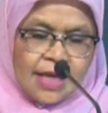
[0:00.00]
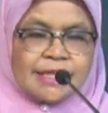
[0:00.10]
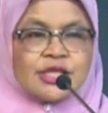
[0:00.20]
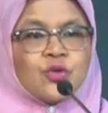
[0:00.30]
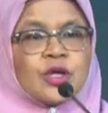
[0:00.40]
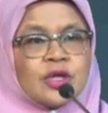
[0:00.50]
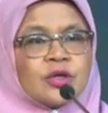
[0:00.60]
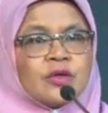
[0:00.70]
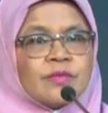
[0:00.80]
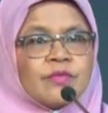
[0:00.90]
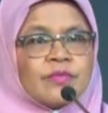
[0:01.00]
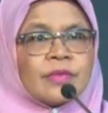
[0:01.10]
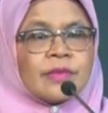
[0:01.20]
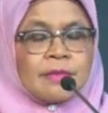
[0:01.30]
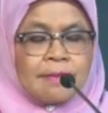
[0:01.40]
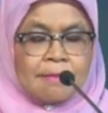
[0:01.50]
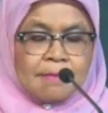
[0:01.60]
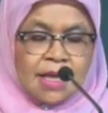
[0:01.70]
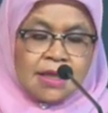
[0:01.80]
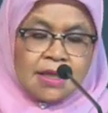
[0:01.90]
As you know,
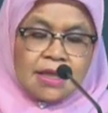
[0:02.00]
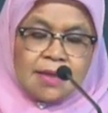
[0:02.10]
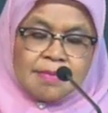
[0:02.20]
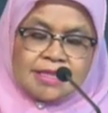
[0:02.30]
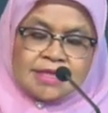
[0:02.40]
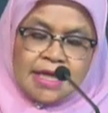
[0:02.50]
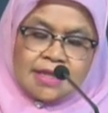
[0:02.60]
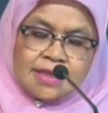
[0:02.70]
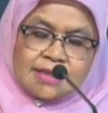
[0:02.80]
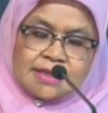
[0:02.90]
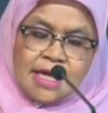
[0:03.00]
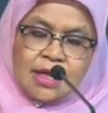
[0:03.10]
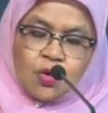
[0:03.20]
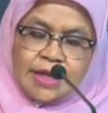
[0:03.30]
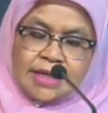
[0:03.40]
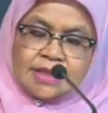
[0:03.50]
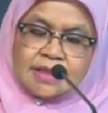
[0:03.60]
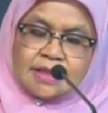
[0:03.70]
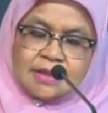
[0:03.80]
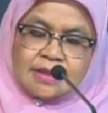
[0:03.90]
many urban centers are
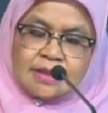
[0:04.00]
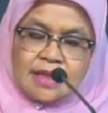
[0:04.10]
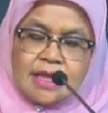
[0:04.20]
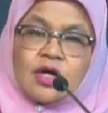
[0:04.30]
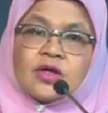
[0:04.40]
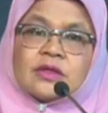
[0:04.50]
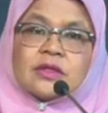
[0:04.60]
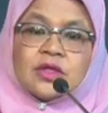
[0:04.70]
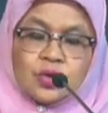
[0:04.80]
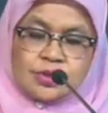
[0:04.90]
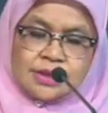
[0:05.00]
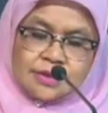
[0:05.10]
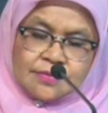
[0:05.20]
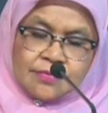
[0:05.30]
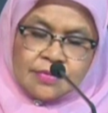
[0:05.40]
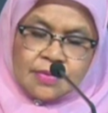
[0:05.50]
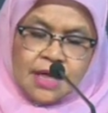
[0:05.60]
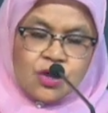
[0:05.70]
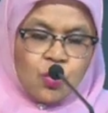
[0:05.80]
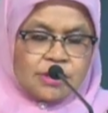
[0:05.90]
located along coast
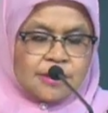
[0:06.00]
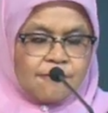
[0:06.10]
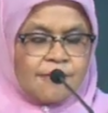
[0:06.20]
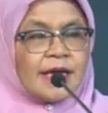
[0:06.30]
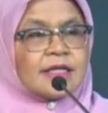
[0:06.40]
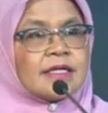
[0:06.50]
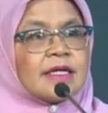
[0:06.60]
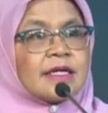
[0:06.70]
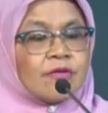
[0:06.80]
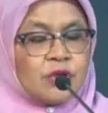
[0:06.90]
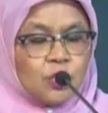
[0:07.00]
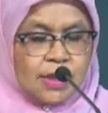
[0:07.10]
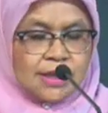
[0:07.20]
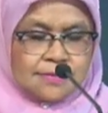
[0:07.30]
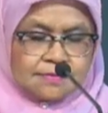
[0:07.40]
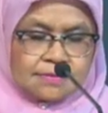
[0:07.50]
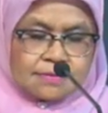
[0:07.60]
and waterfront around the world.